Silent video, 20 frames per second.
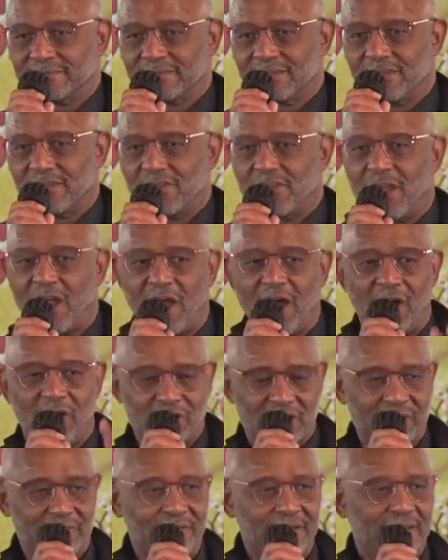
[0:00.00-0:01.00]
All of
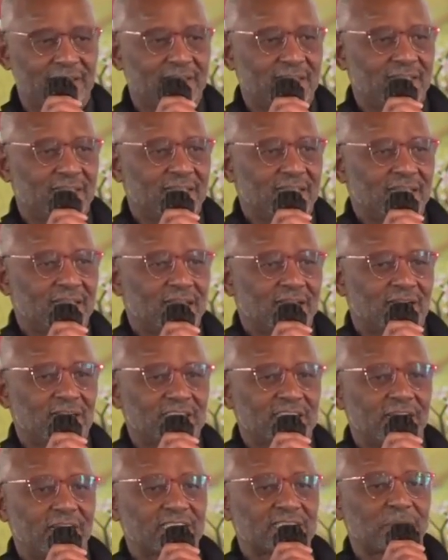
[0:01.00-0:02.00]
it. Because there's
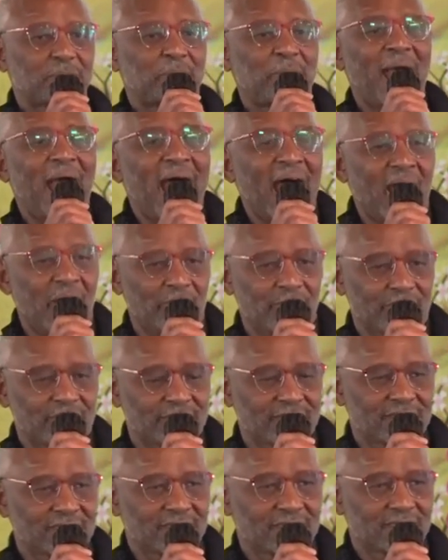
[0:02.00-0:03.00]
power
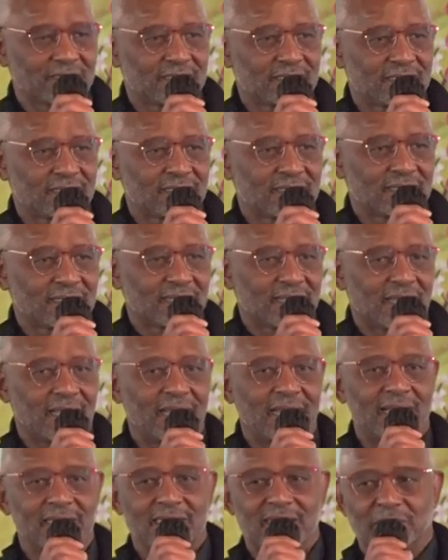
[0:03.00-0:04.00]
in the
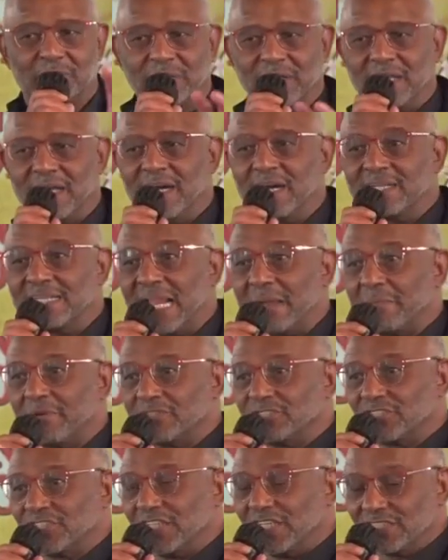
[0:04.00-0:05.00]
blood name of
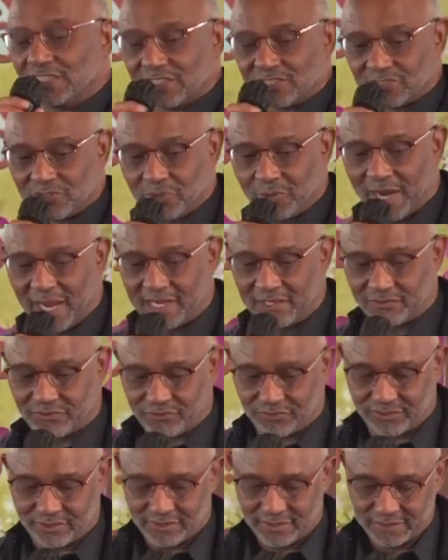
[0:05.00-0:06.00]
Jesus Christ.
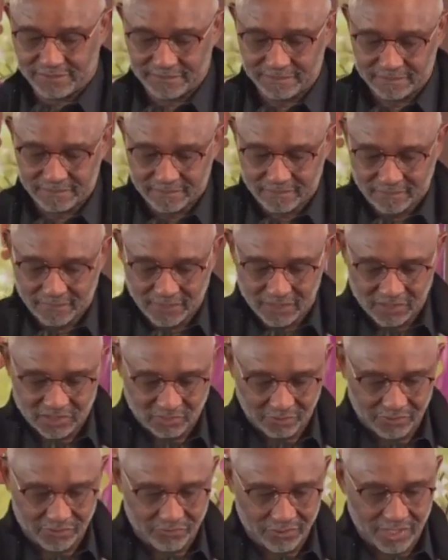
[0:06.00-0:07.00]
So we
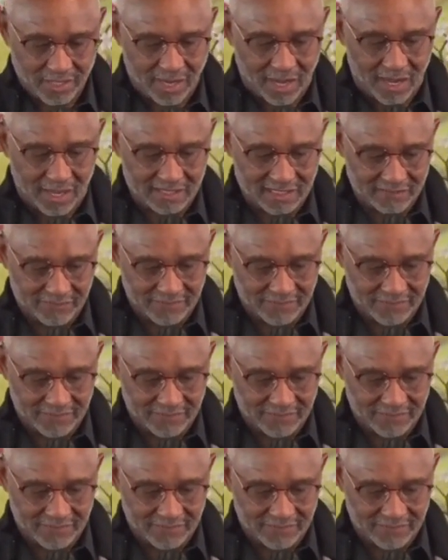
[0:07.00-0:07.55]
drink all of it.